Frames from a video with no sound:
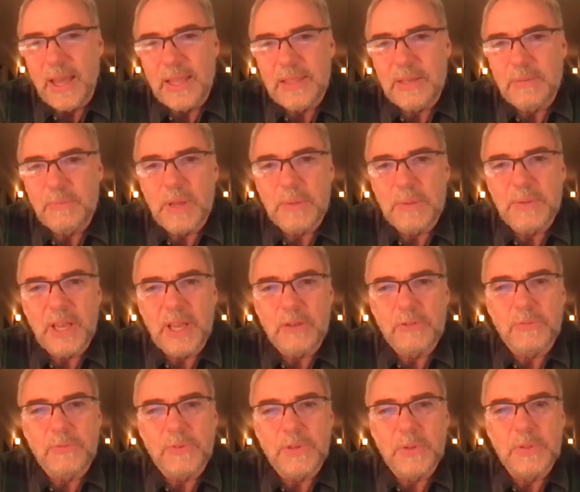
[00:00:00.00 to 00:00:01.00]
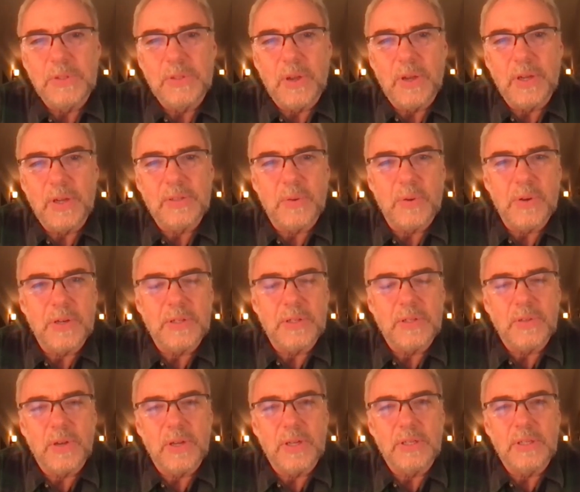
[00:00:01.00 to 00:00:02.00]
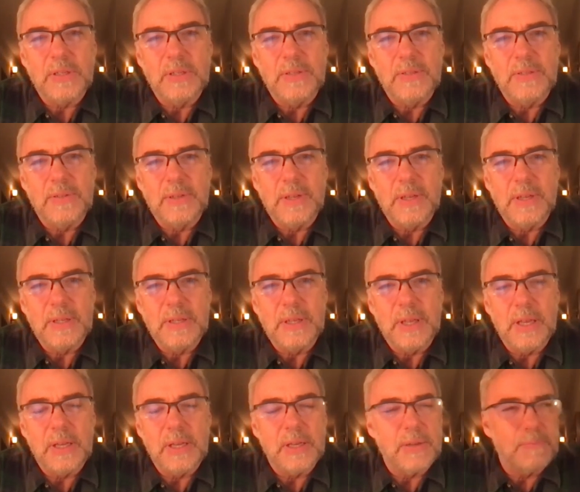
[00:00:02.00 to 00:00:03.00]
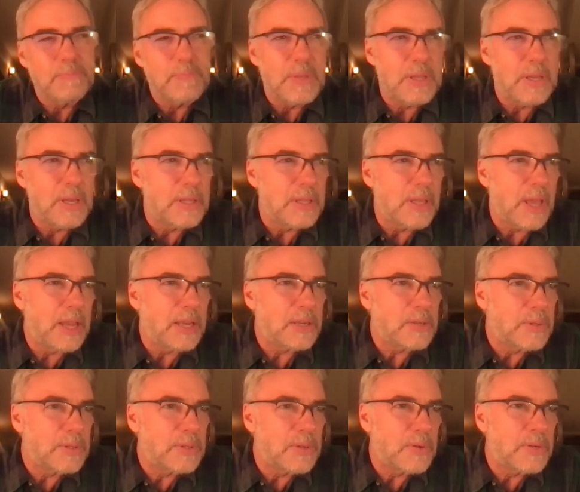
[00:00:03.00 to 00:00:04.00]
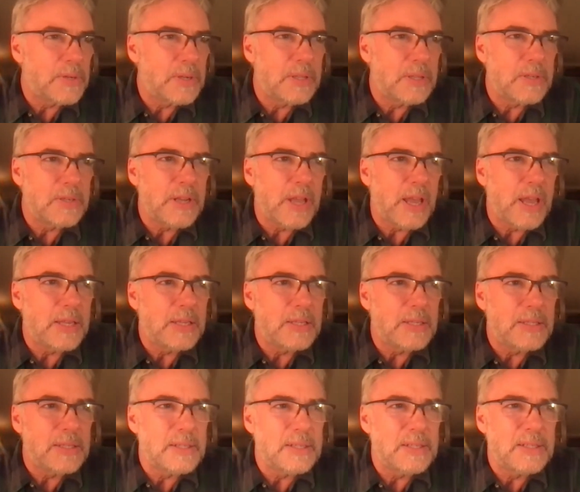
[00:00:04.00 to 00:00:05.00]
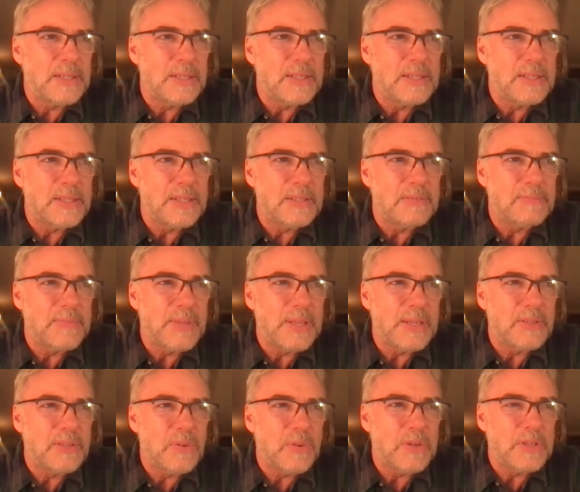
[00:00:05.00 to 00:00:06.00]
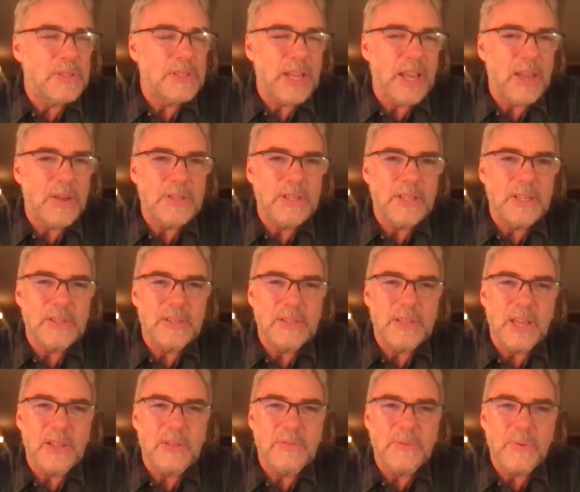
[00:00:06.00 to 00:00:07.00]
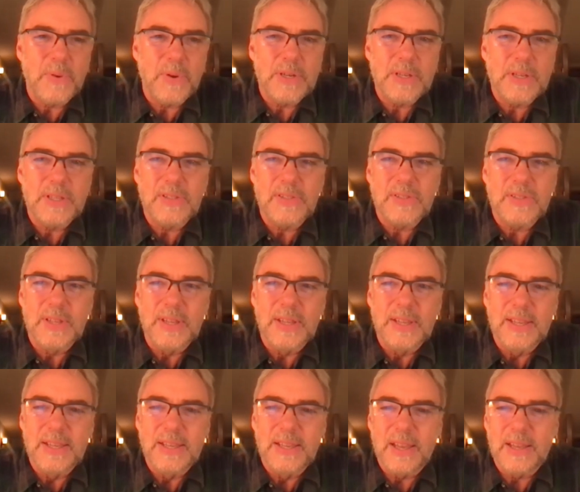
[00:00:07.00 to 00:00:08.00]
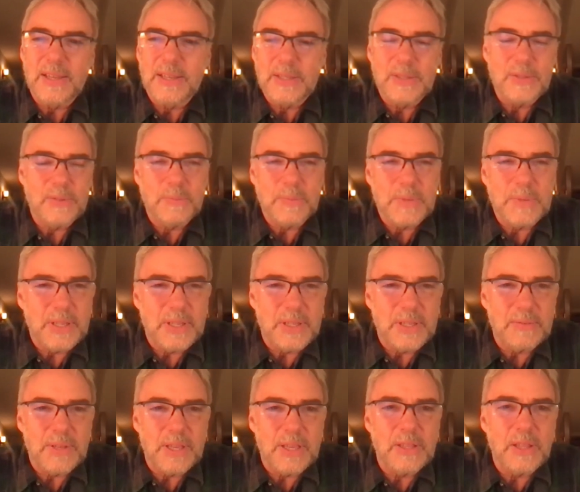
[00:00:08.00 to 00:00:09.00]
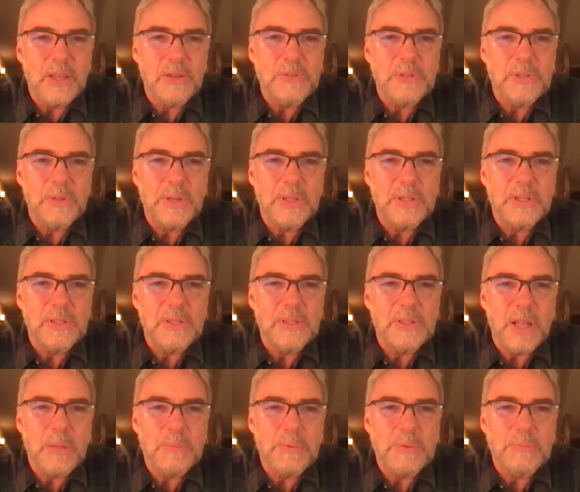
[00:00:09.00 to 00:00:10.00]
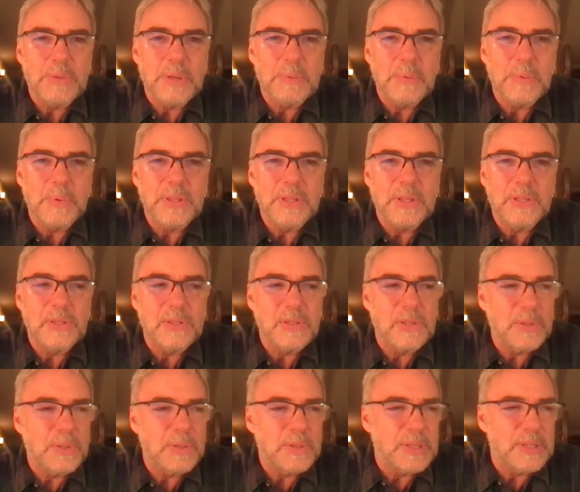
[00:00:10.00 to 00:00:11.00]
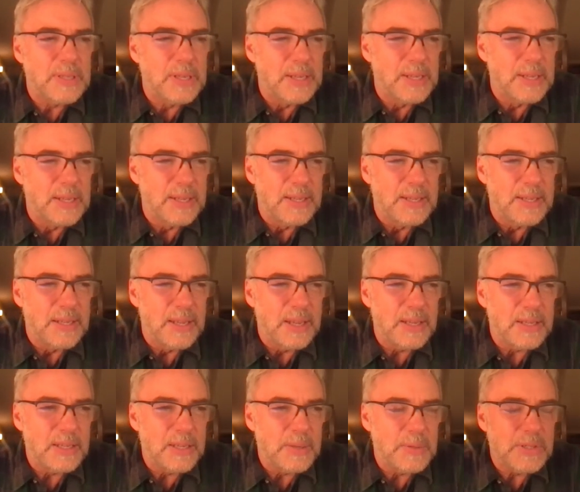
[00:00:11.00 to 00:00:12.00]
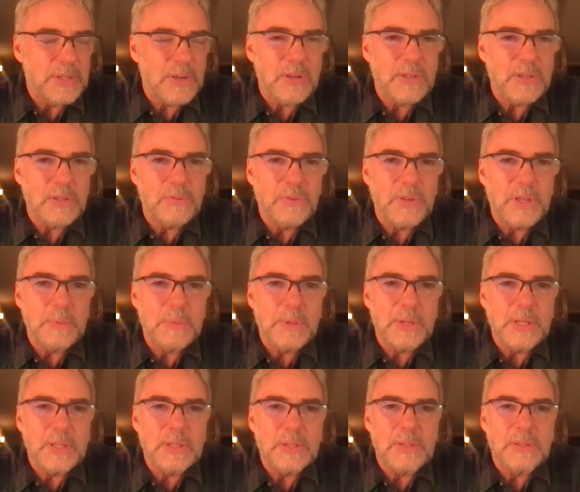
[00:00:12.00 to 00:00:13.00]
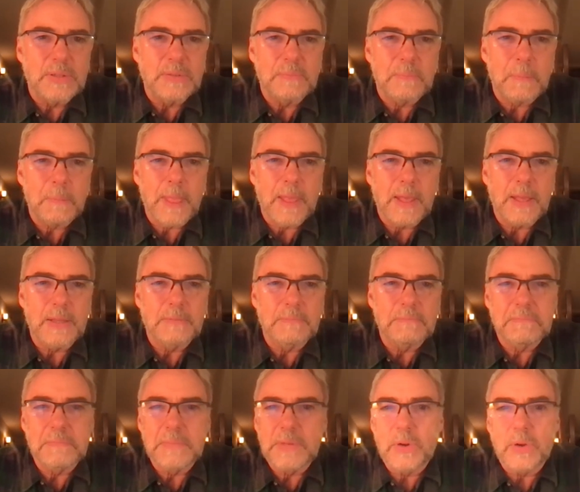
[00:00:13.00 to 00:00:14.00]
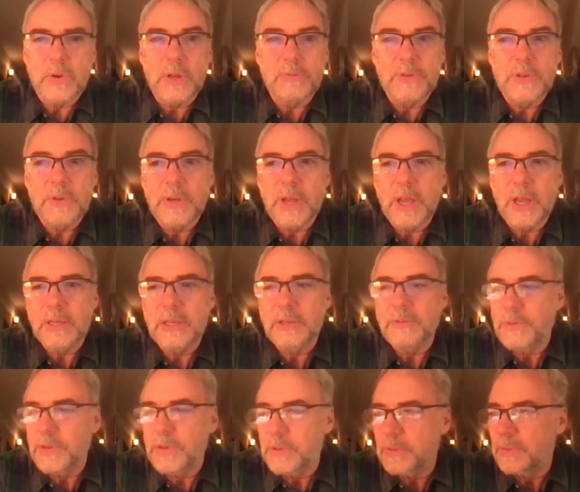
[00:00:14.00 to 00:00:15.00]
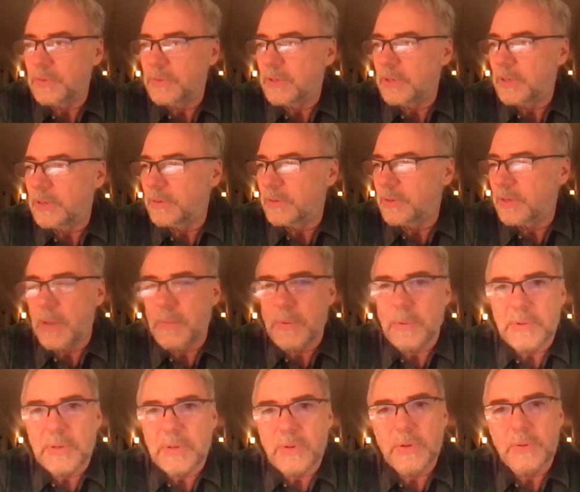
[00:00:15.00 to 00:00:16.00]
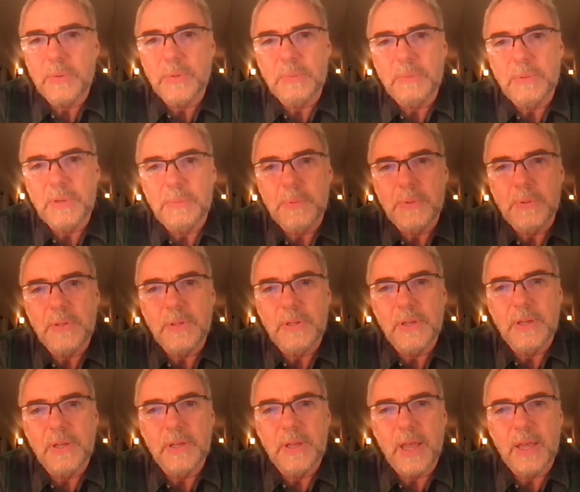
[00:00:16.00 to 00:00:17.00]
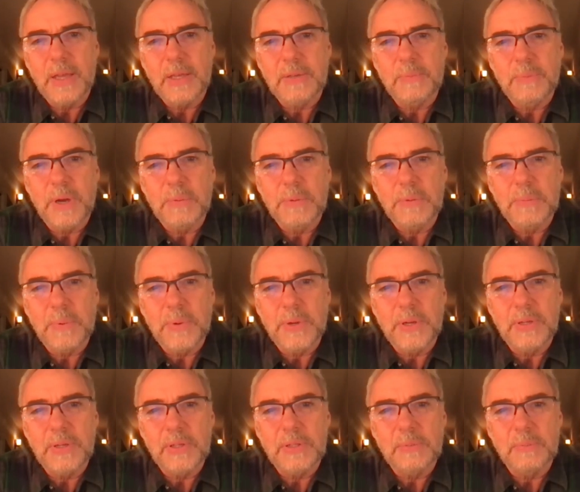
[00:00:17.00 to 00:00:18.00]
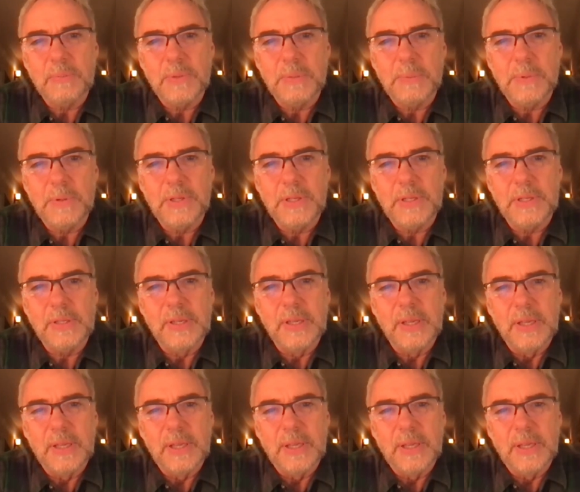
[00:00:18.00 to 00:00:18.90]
And then maybe have a few songs orchestrated. Uh, and uh, I actually know another guy in uh, in Orange County, California. That's uh, he's he loves doing this and helping people with this too. And uh-huh. he would charge a fee, but he's yeah. You know, if you ha- if you come up short with people, uh, I could probably point you to some people and